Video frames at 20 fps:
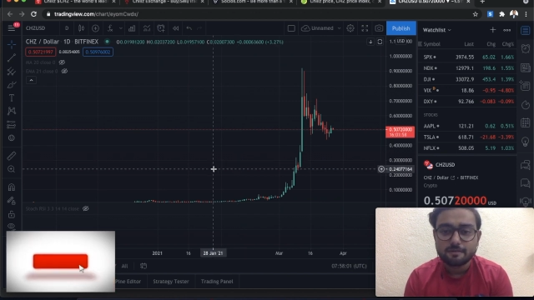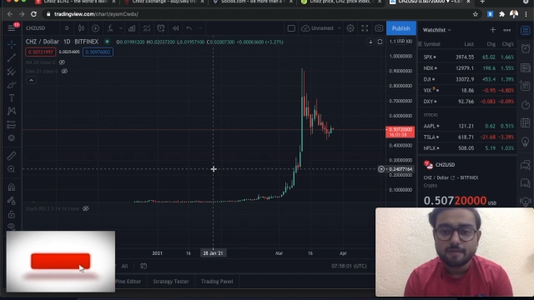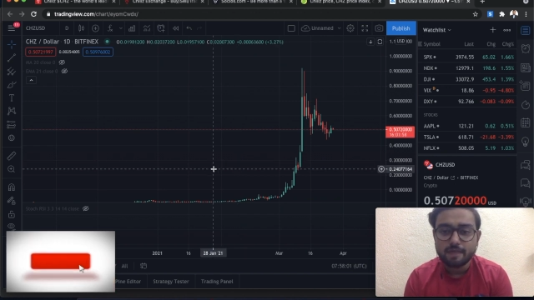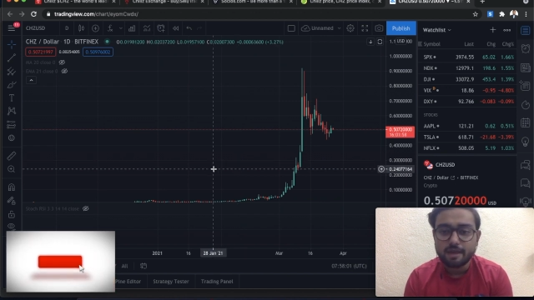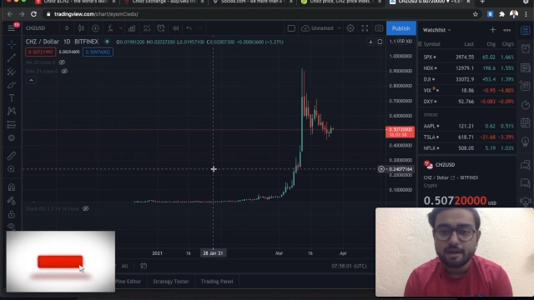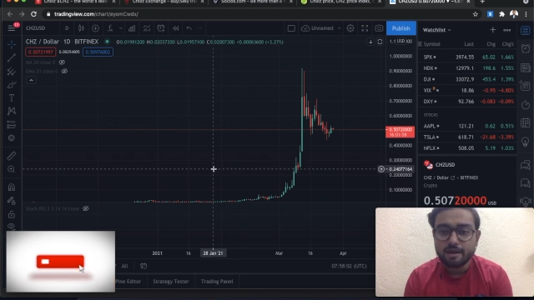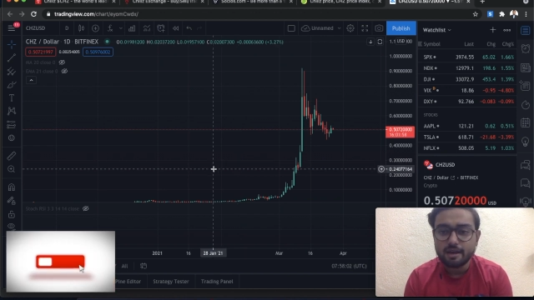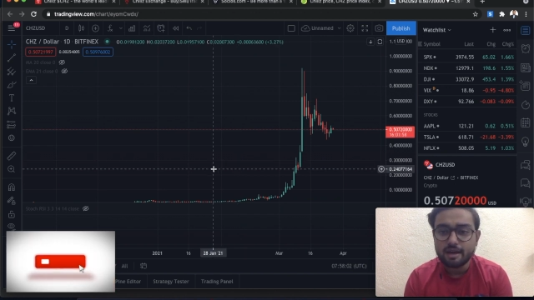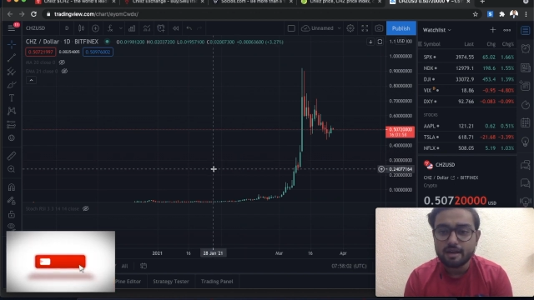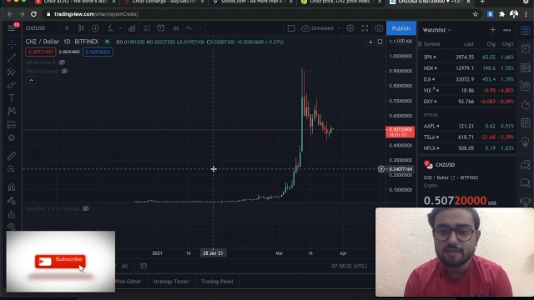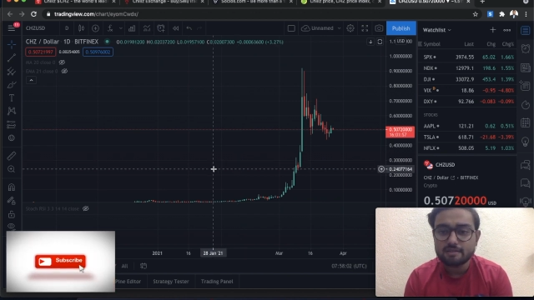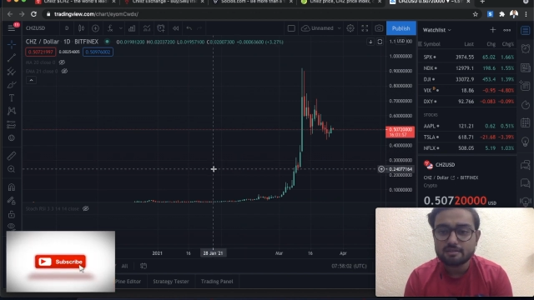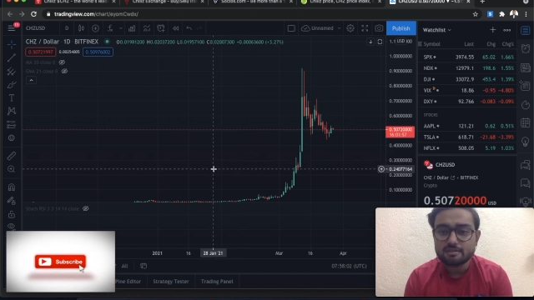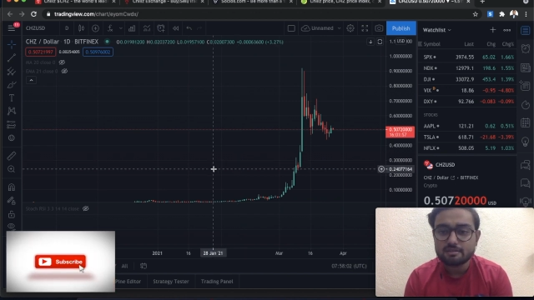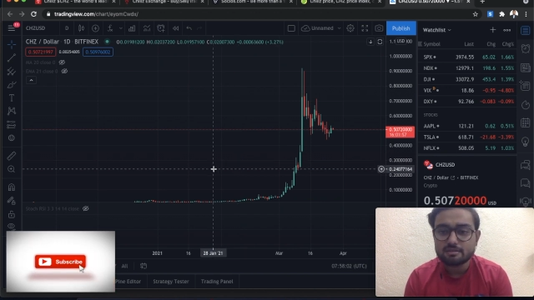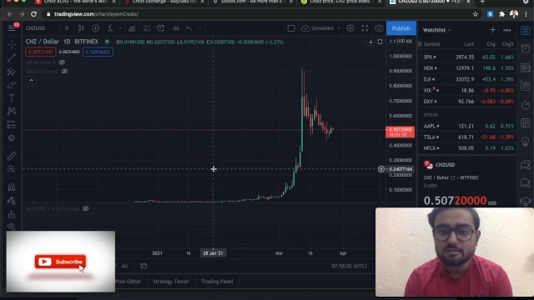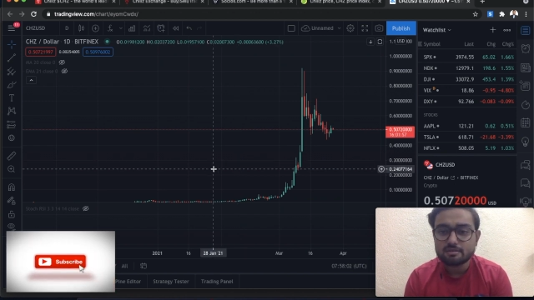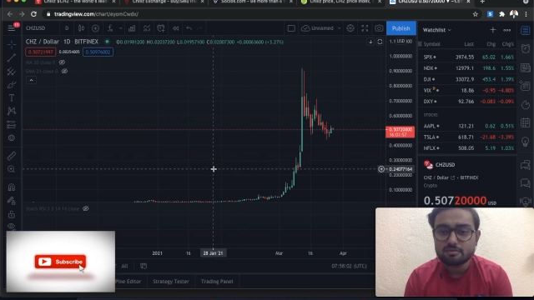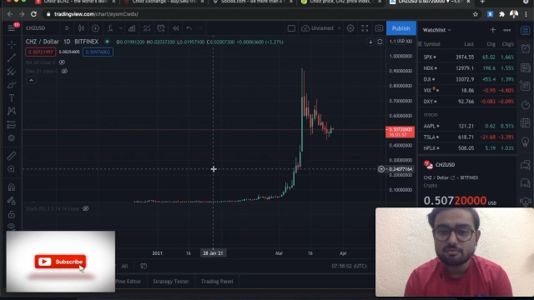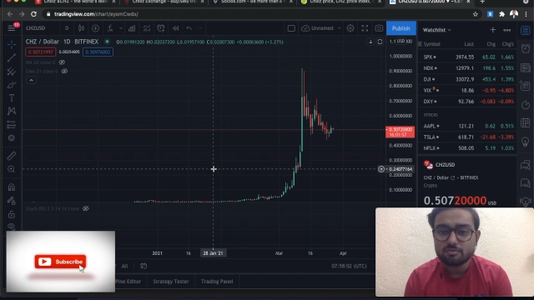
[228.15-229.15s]
and
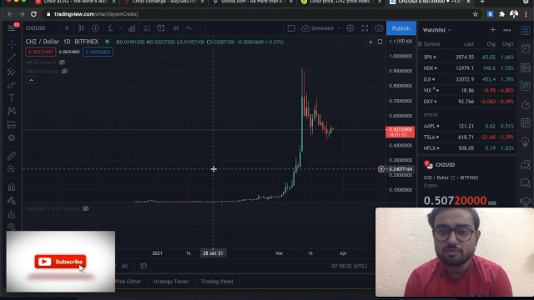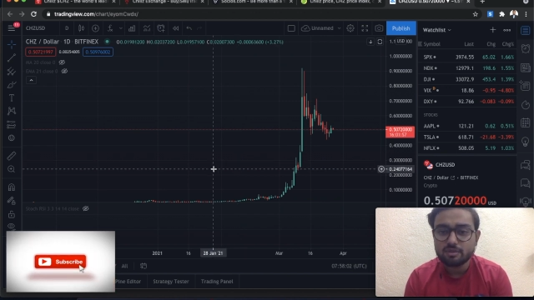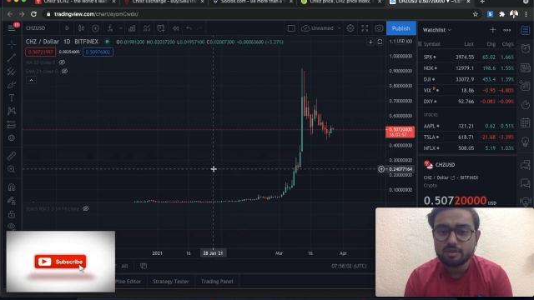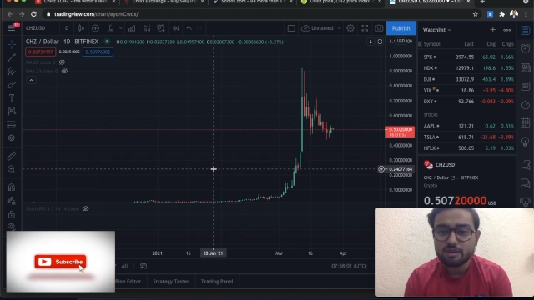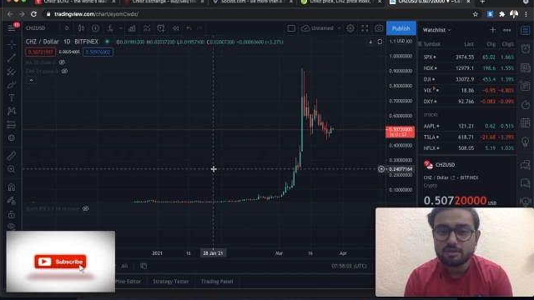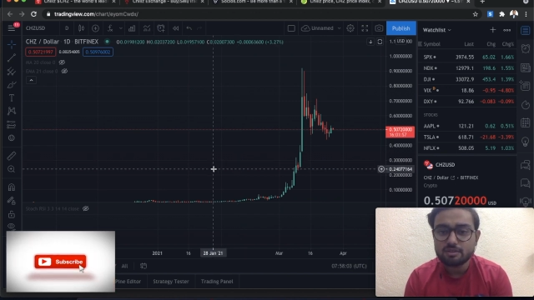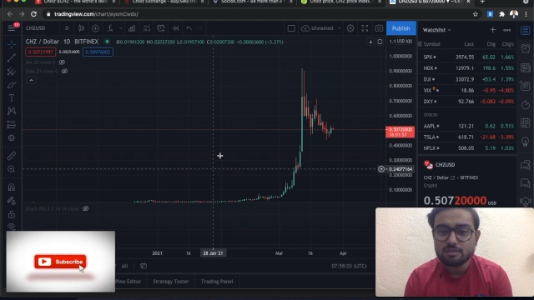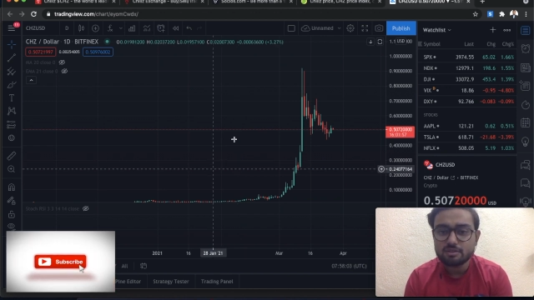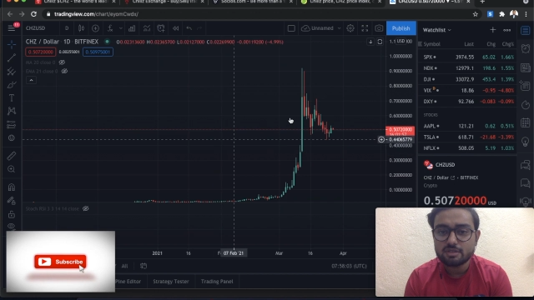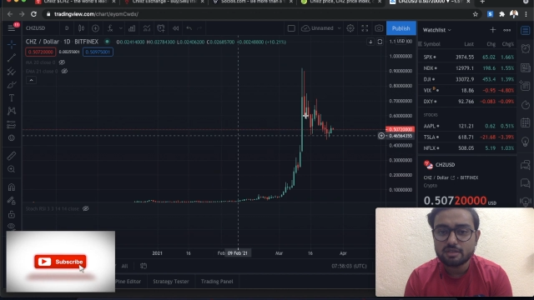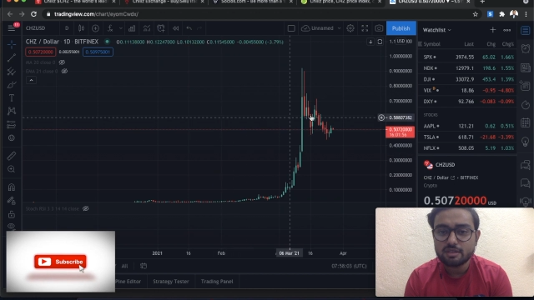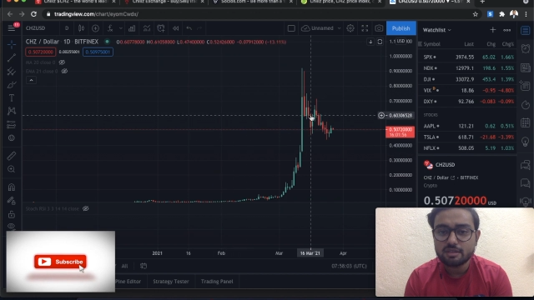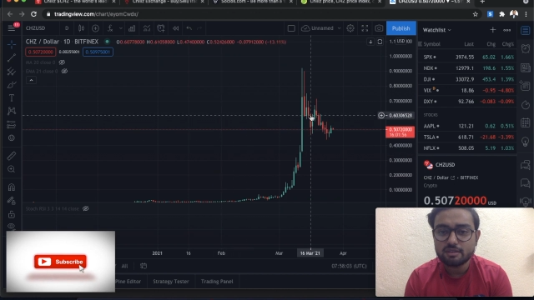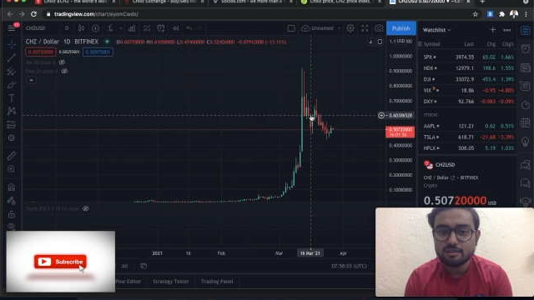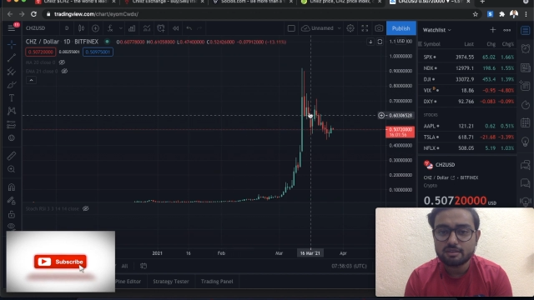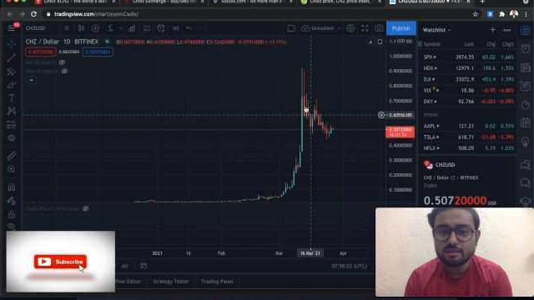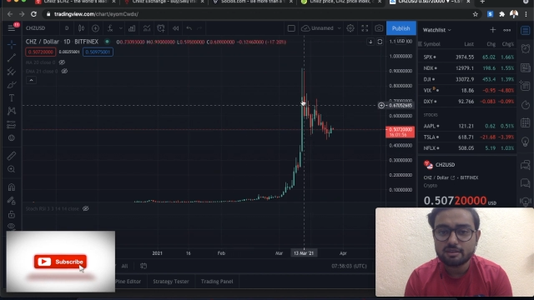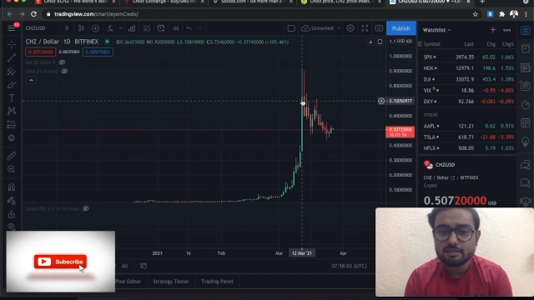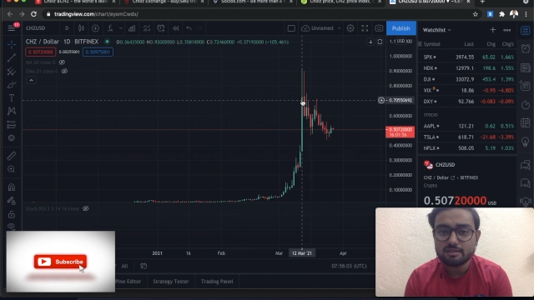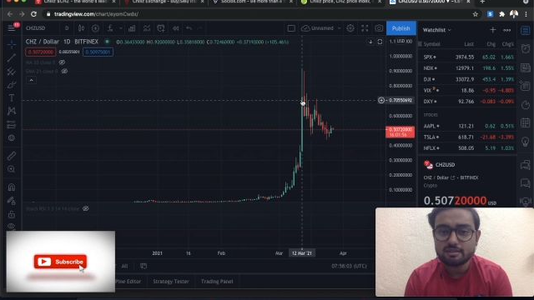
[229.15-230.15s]
as we are seeing,
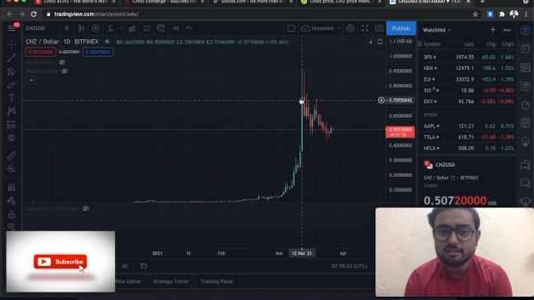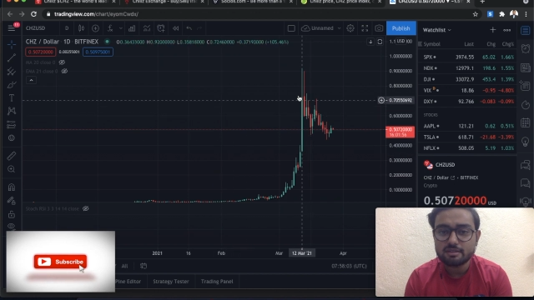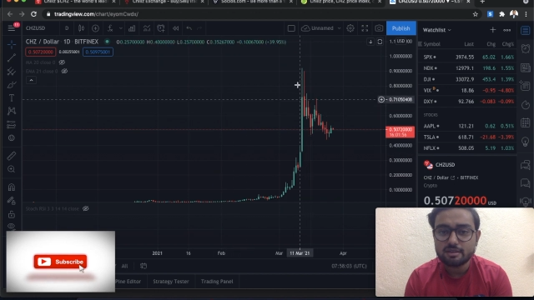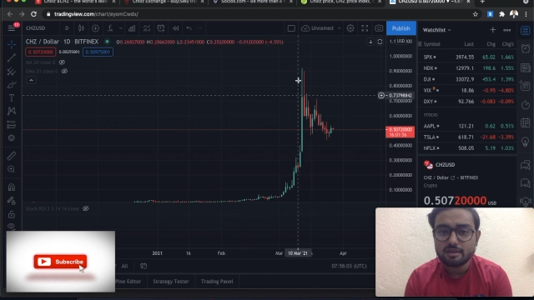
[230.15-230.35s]
there's